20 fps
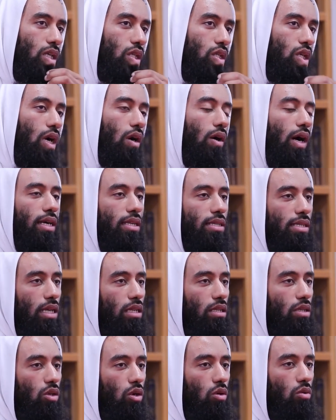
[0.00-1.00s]
So I
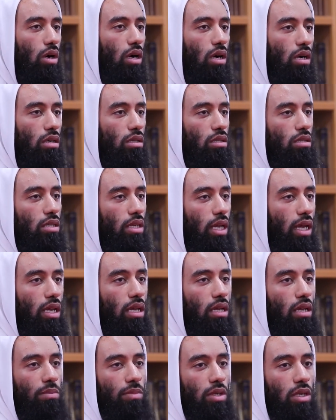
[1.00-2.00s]
said, you know what?
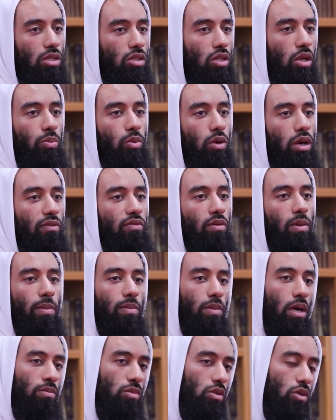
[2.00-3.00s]
Today I'm going to stop whatever
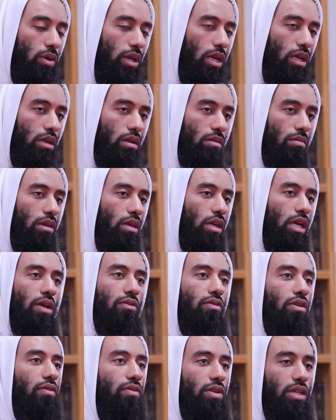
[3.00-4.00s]
I'm, I'm doing,
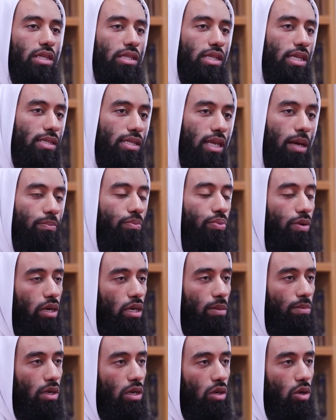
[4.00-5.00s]
even if it is exam
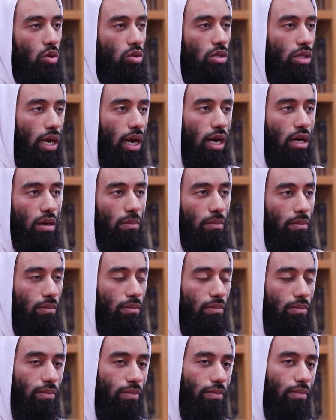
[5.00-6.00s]
period, I'm going to go to the haram.
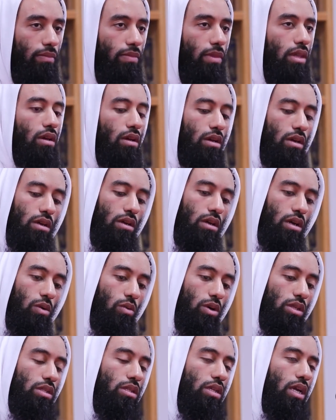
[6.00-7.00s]

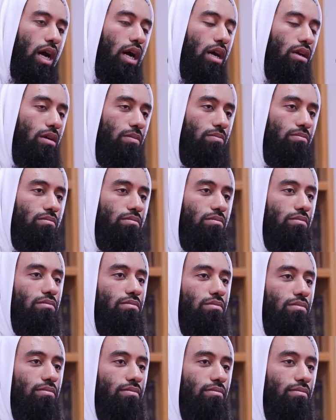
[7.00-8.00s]
I went to the haram.
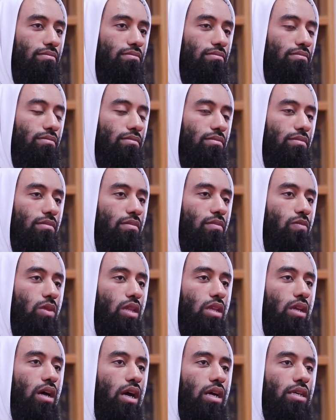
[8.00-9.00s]

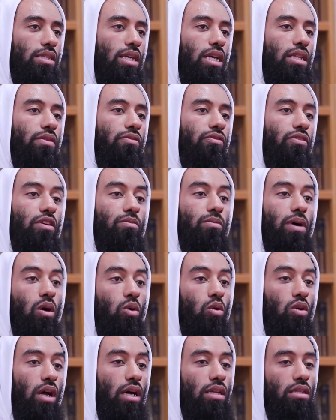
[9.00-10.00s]
I sat in front of my
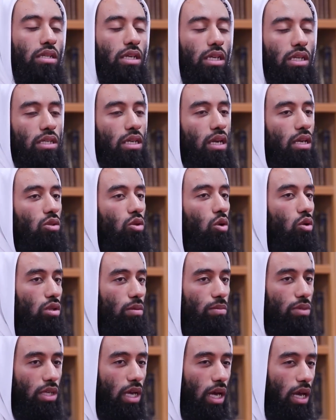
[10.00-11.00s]
Quran teacher and I
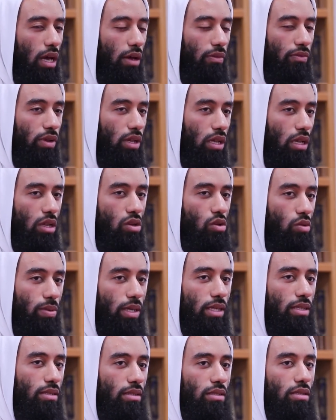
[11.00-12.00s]
told him, Sheikh, I feel a little
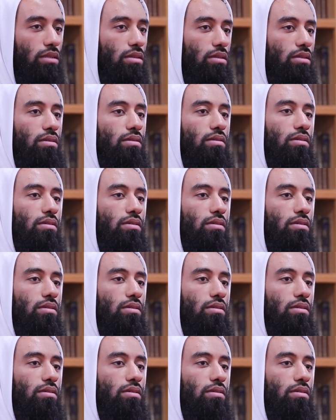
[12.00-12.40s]
bit